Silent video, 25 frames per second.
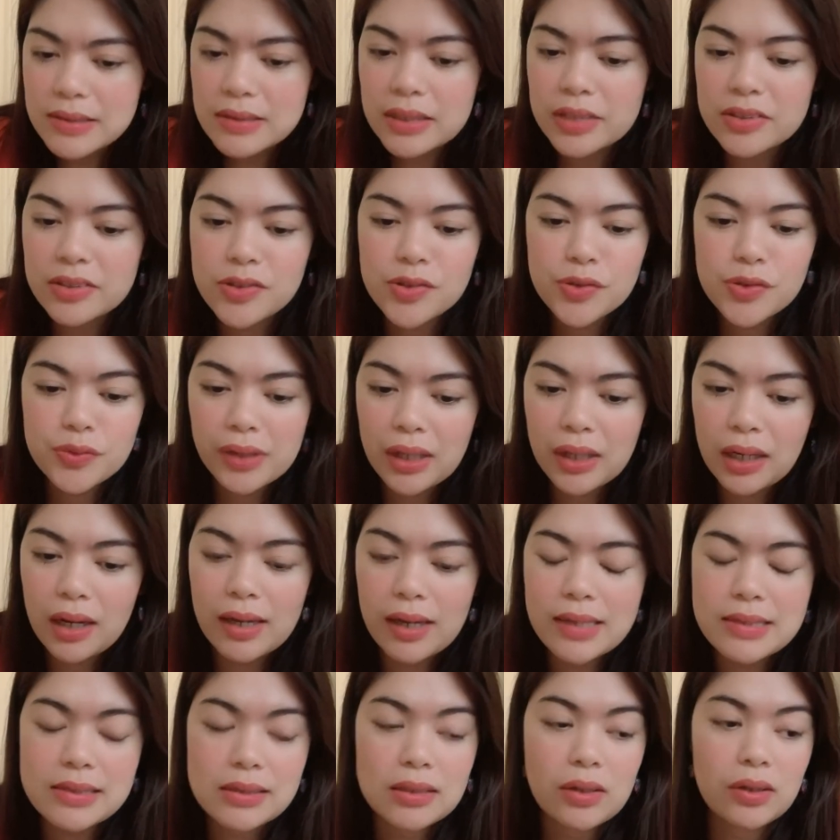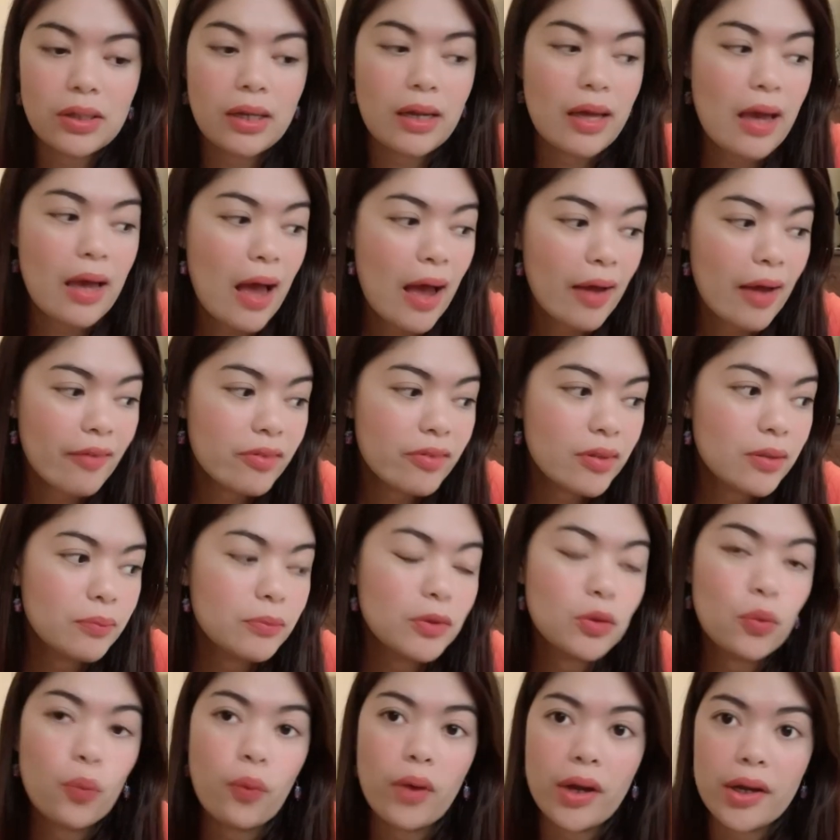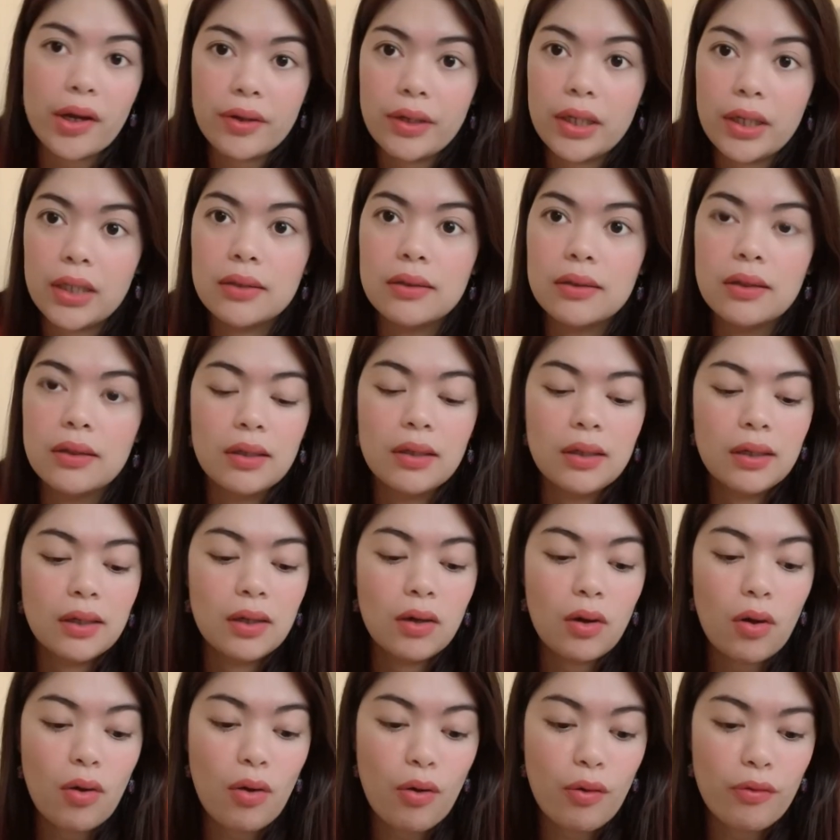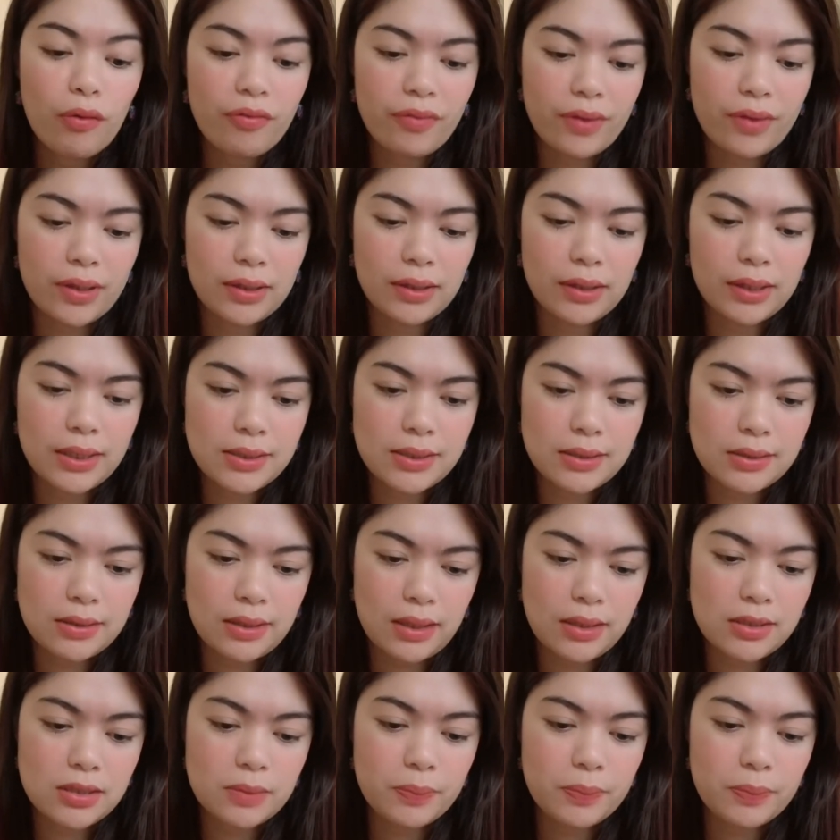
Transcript: I just realized now that I haven't been wearing often these days.